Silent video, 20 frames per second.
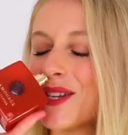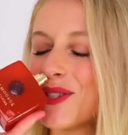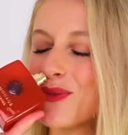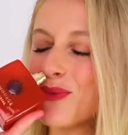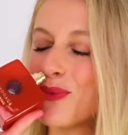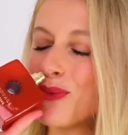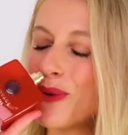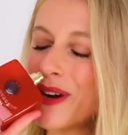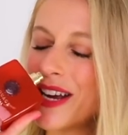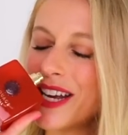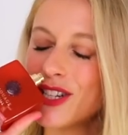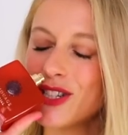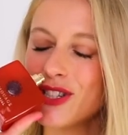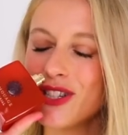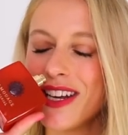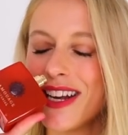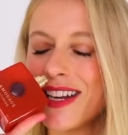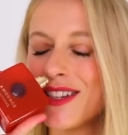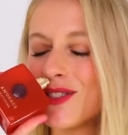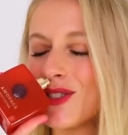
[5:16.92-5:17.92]
is
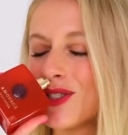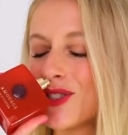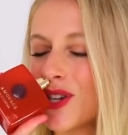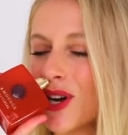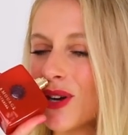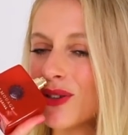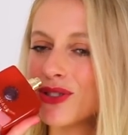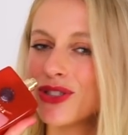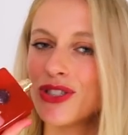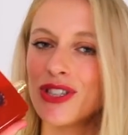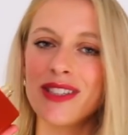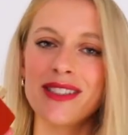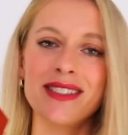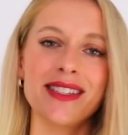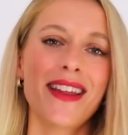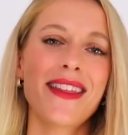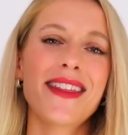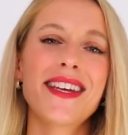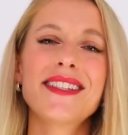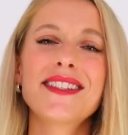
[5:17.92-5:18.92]
rich,
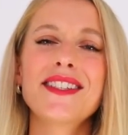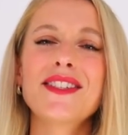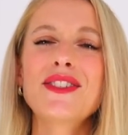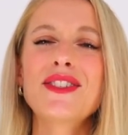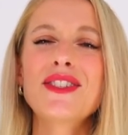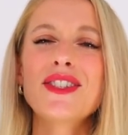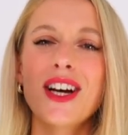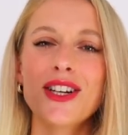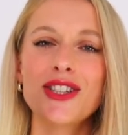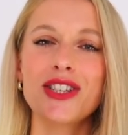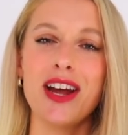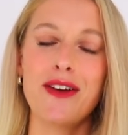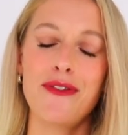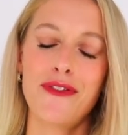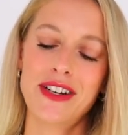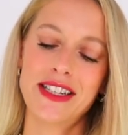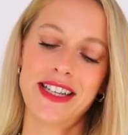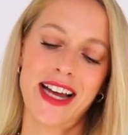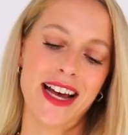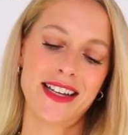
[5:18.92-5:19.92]
indulgent. This is such a
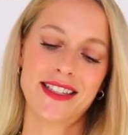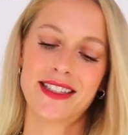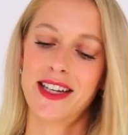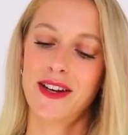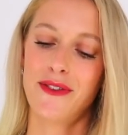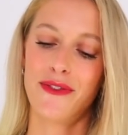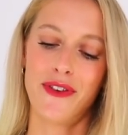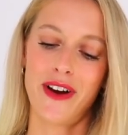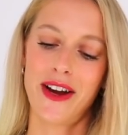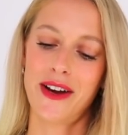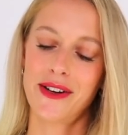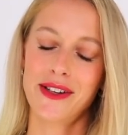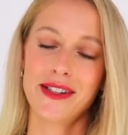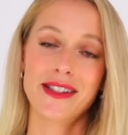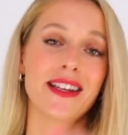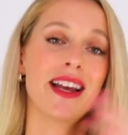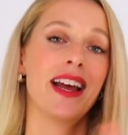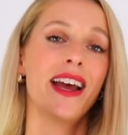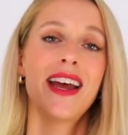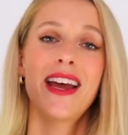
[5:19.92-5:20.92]
fantastic
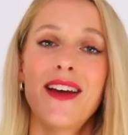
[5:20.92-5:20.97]
fragrance.